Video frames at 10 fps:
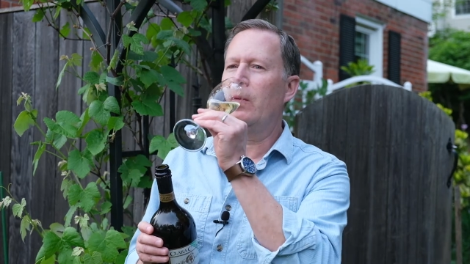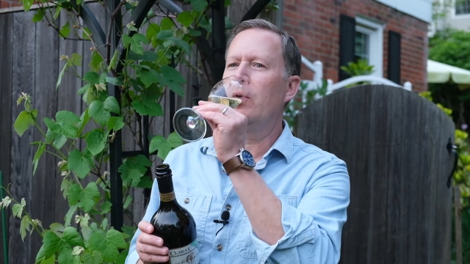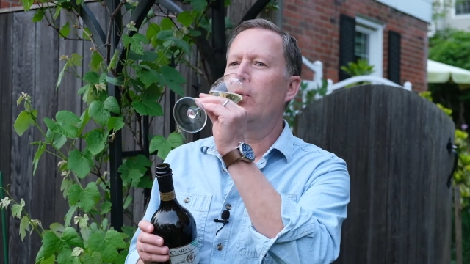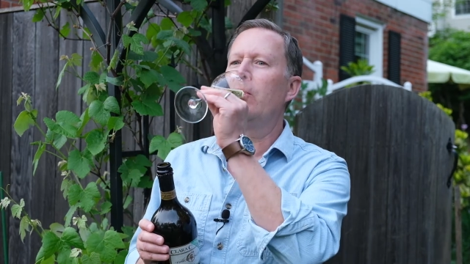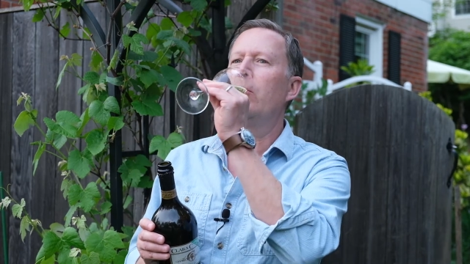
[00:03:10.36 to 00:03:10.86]

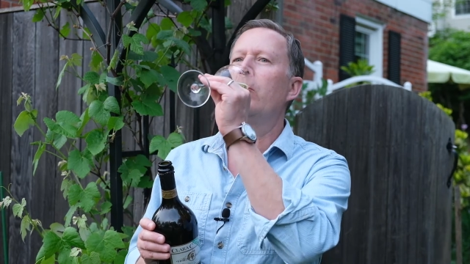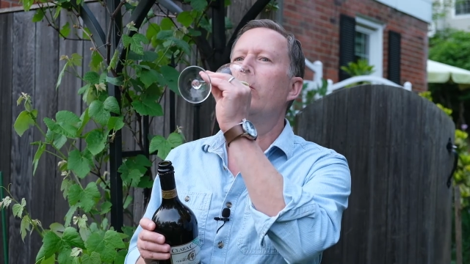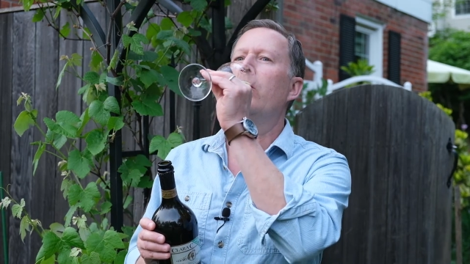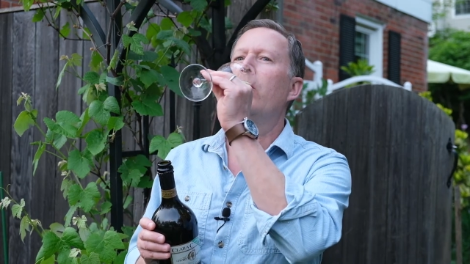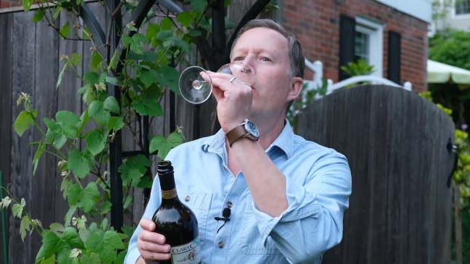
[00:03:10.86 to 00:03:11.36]

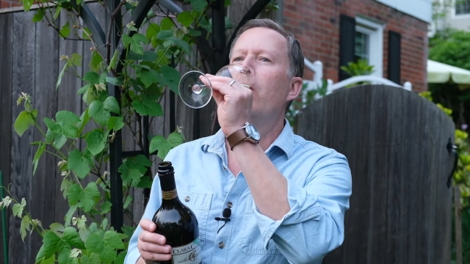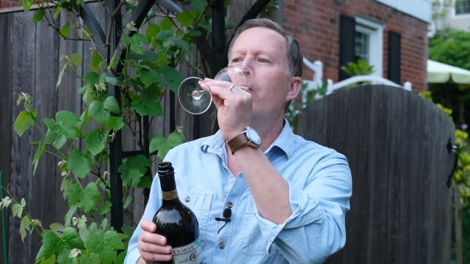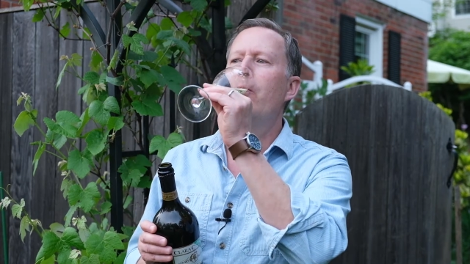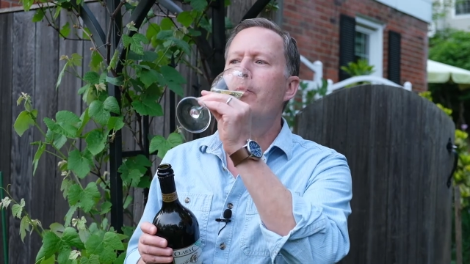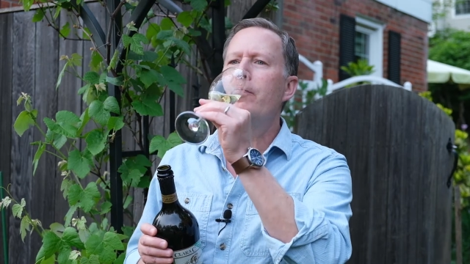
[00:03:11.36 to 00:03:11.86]

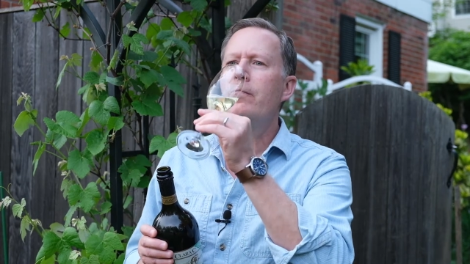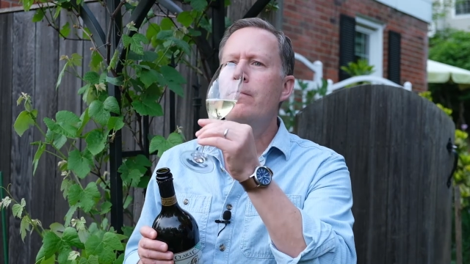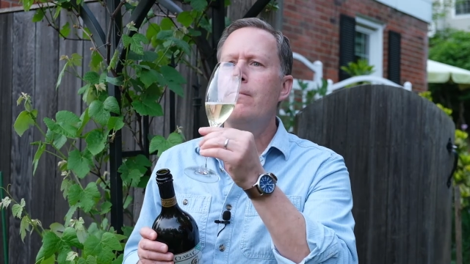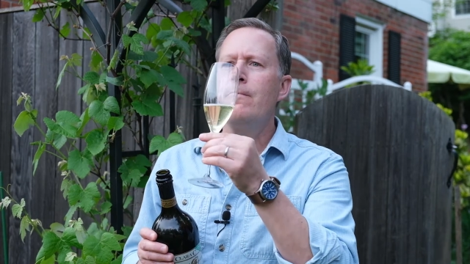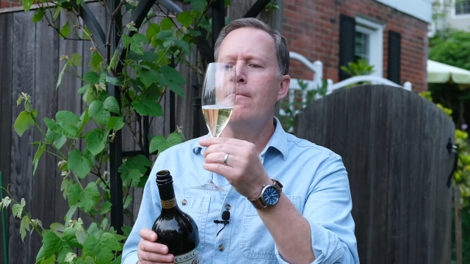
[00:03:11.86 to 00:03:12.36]

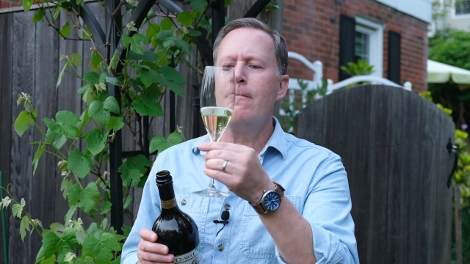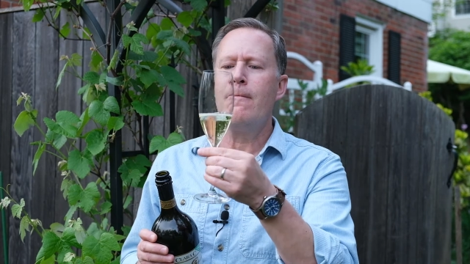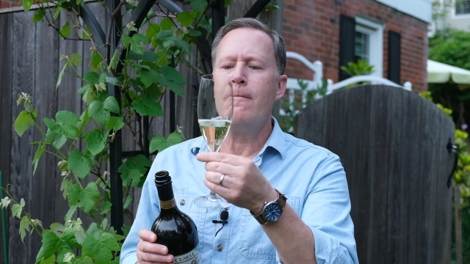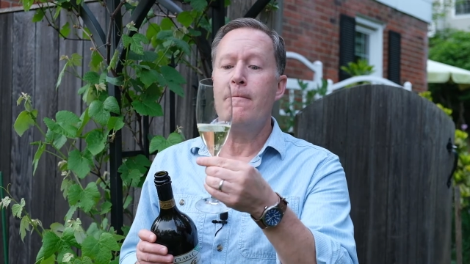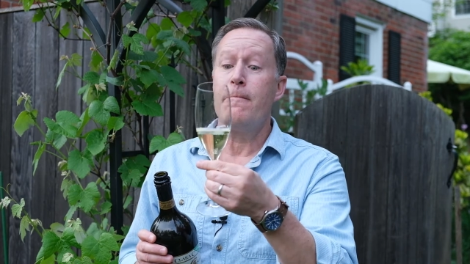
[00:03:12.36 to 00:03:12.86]

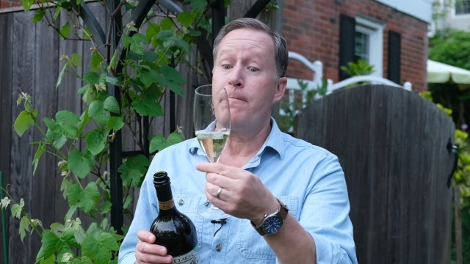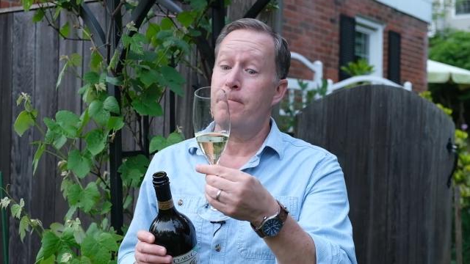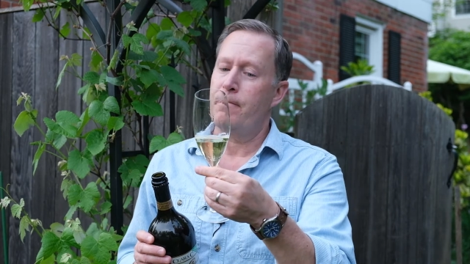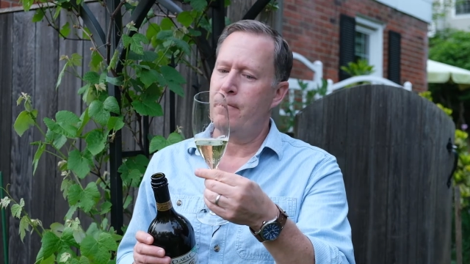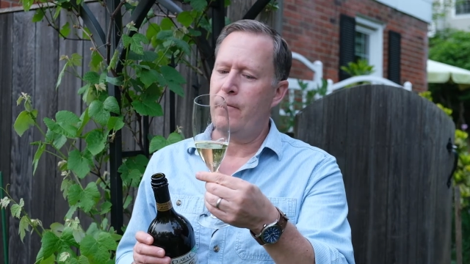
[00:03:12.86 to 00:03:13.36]

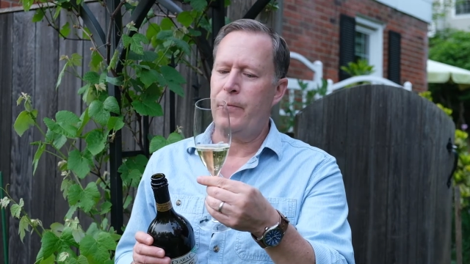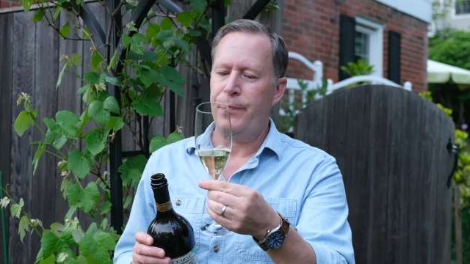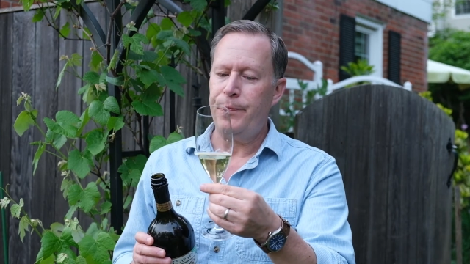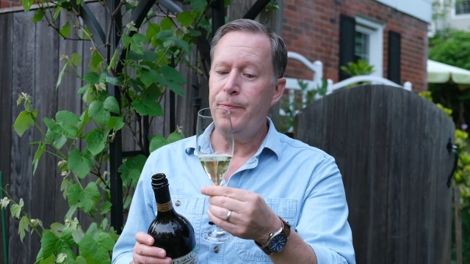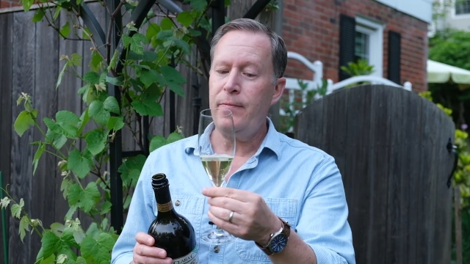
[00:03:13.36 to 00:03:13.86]

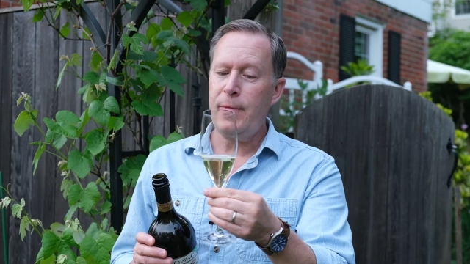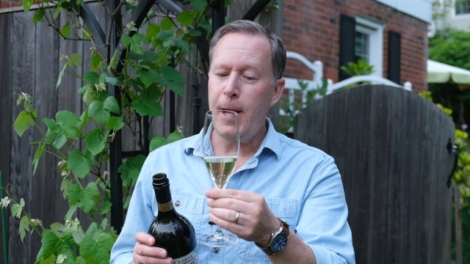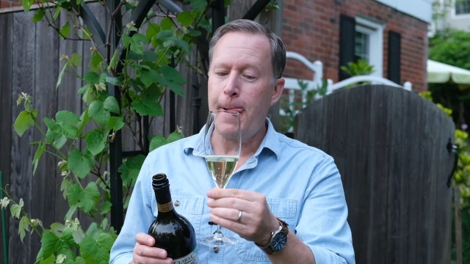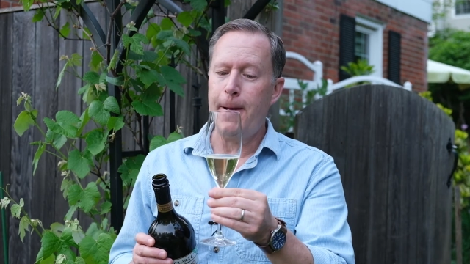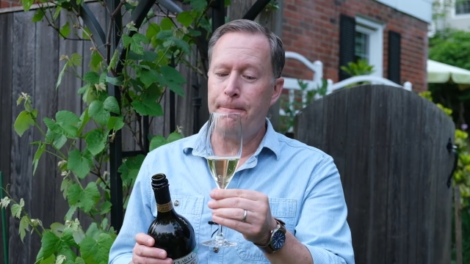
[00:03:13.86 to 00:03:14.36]

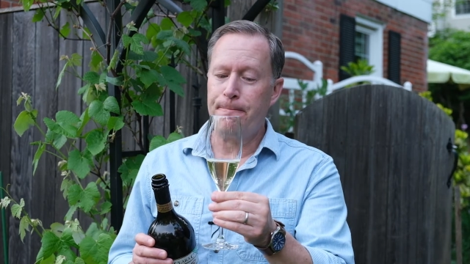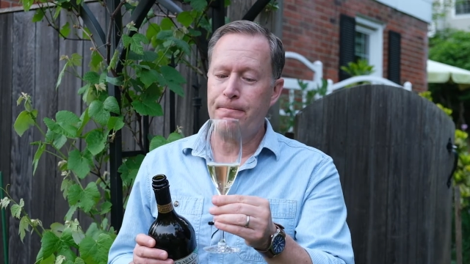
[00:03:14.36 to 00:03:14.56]
Nobody speaks.